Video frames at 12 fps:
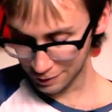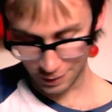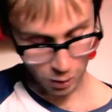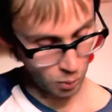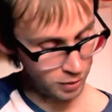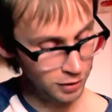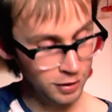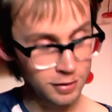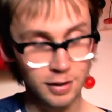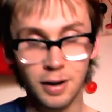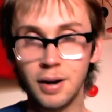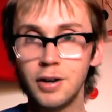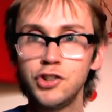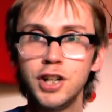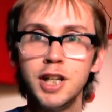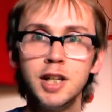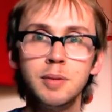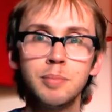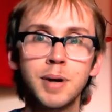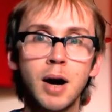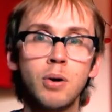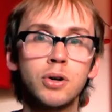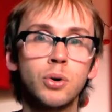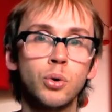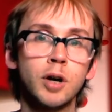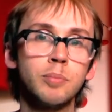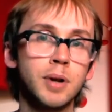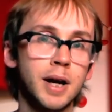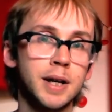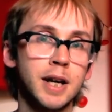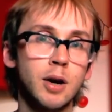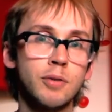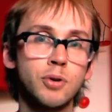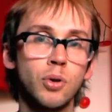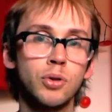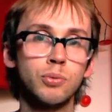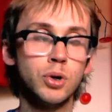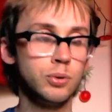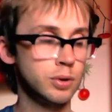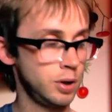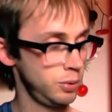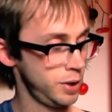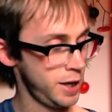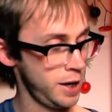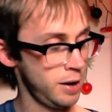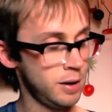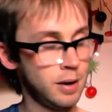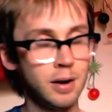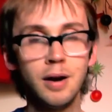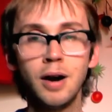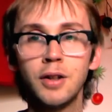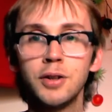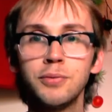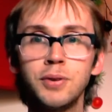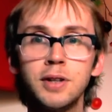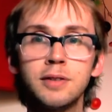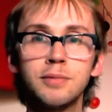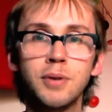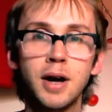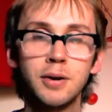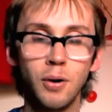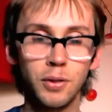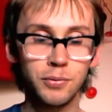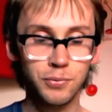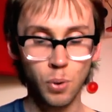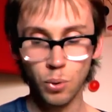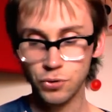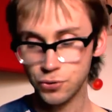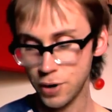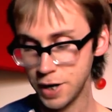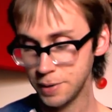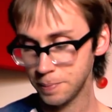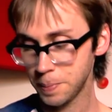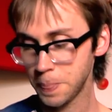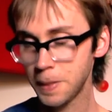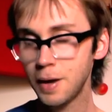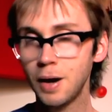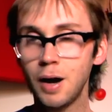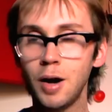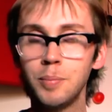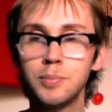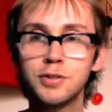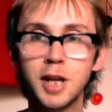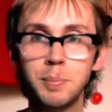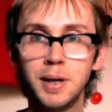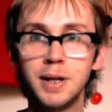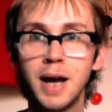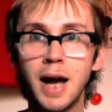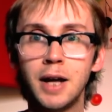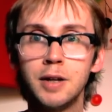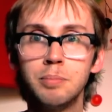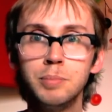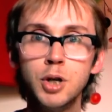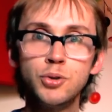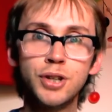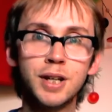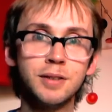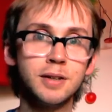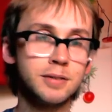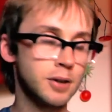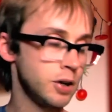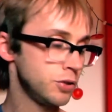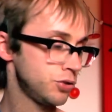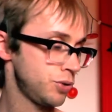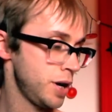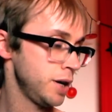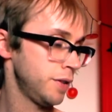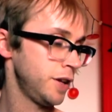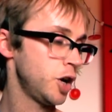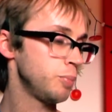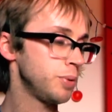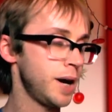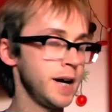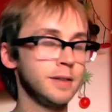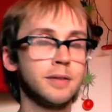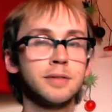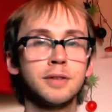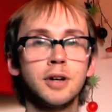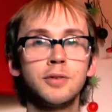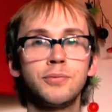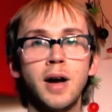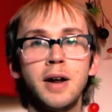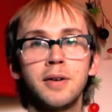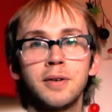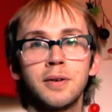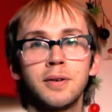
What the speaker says: So this is a G power chord I'm playing here. I've got the root note here at the 5th fret on the 4th string. I'm skipping and muting the 3rd string, and then I'm playing the 3rd fret